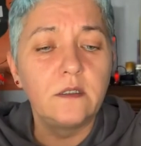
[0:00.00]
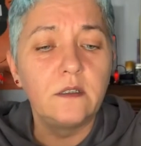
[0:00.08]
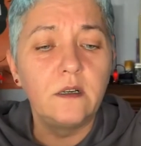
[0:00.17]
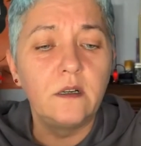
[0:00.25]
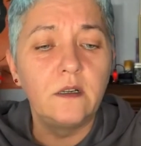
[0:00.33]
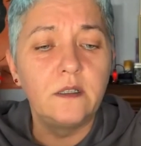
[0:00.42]

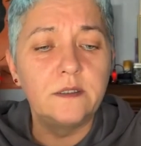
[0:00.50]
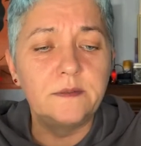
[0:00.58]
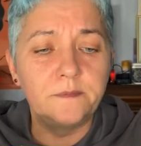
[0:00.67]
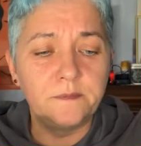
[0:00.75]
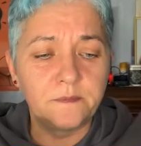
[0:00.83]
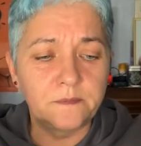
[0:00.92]

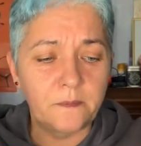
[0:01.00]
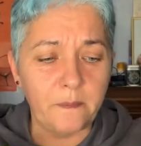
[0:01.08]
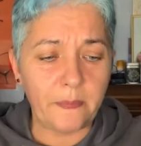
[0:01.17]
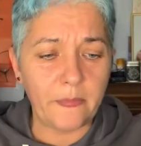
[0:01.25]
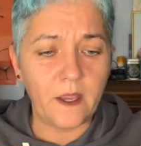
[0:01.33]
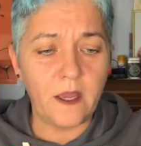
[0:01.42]
Um,
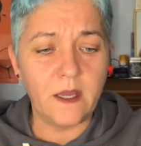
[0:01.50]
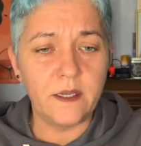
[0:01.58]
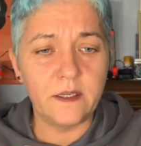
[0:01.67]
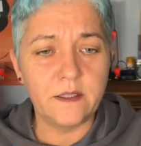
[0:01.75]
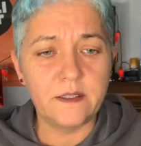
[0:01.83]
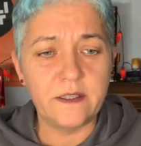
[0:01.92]
and
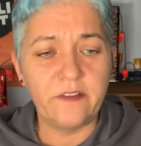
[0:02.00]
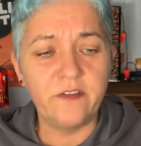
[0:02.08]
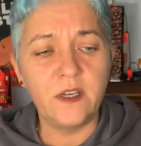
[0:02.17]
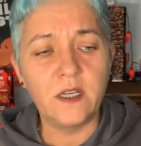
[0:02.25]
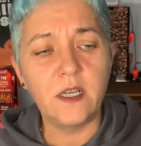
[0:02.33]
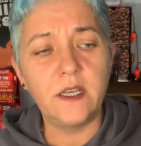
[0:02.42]
it's
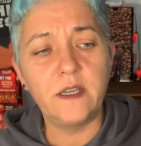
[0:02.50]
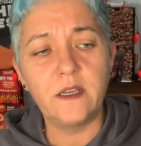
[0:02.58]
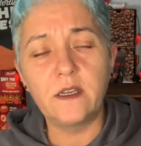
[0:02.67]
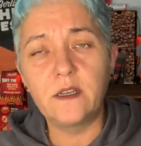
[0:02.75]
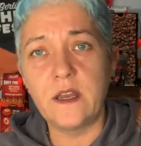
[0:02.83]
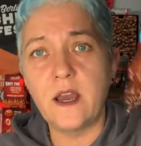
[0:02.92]
definitely a
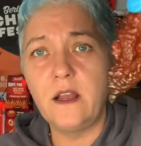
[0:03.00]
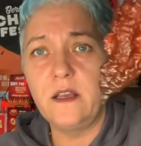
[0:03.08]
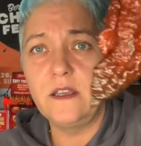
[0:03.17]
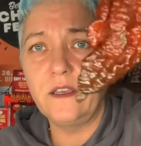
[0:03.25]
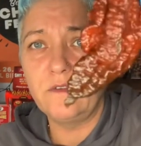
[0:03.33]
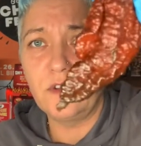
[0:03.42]

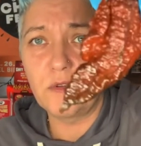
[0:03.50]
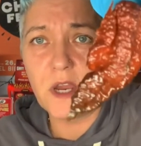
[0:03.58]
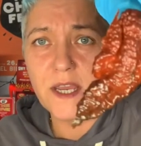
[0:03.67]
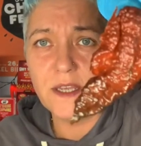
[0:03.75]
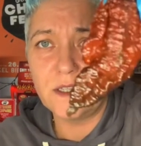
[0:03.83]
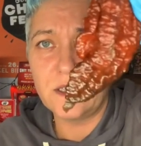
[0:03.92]
gnarly
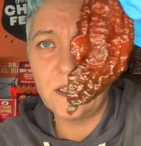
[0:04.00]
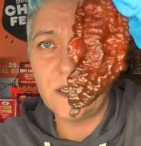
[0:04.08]
variety